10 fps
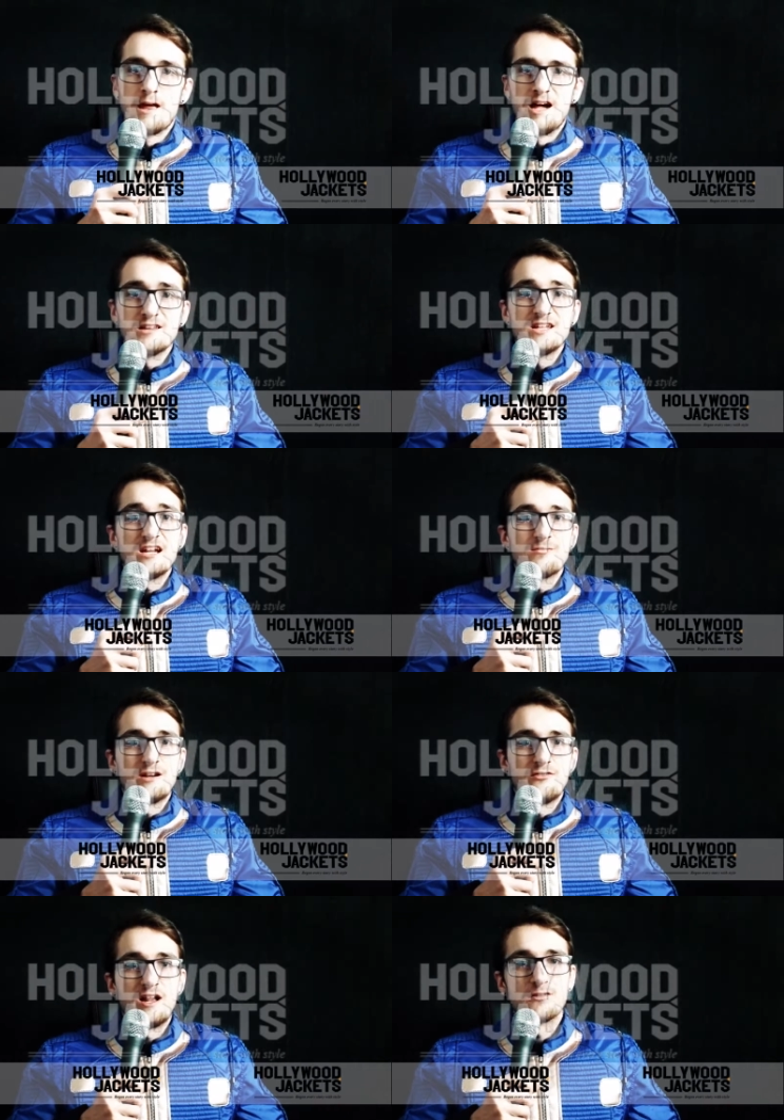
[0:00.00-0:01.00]
I'll take
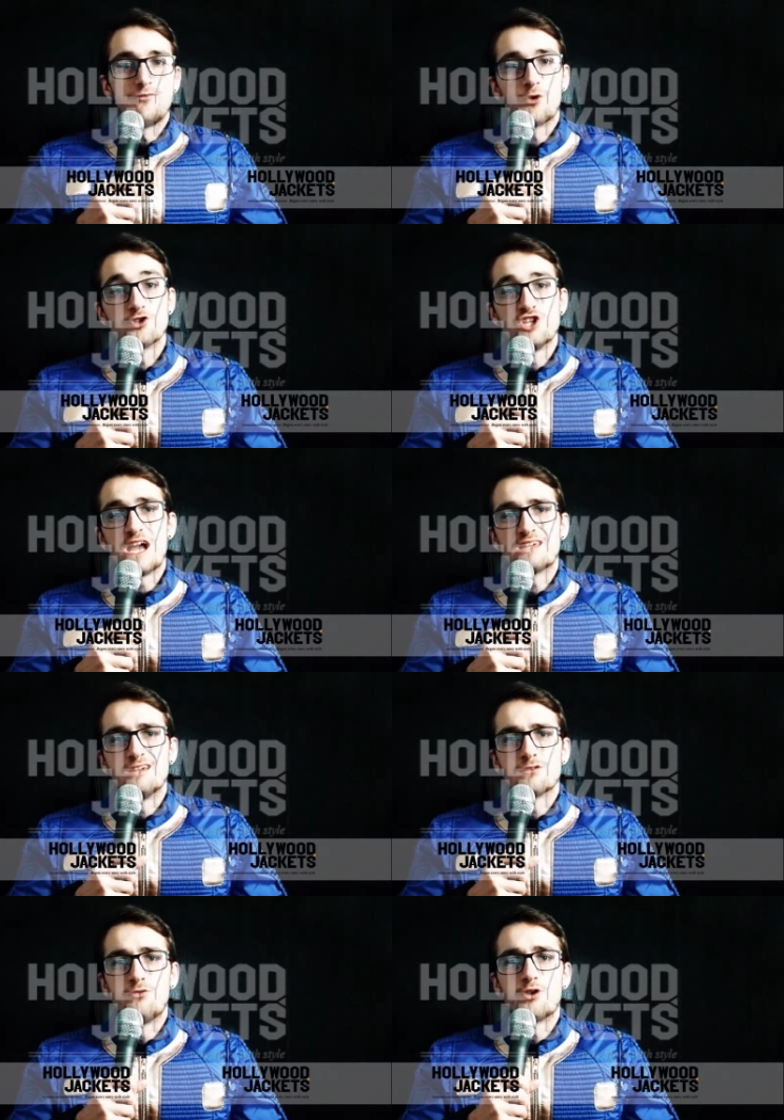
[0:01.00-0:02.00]
my Fallout 4
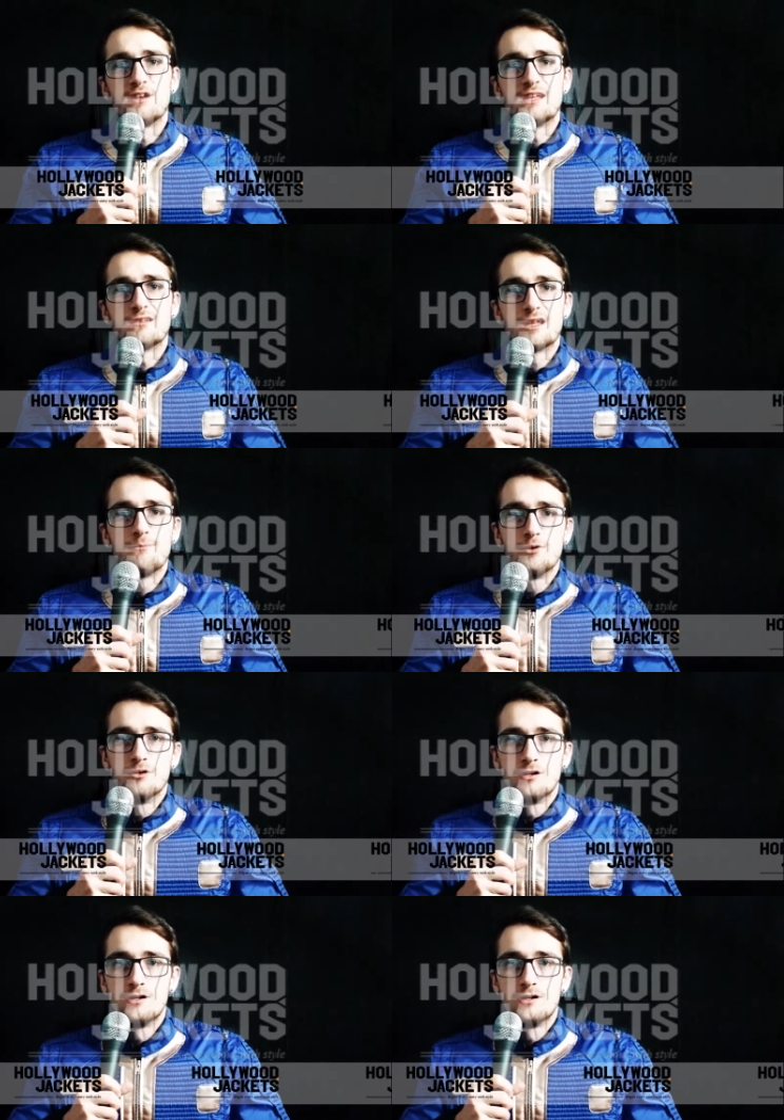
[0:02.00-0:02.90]
jacket for an example.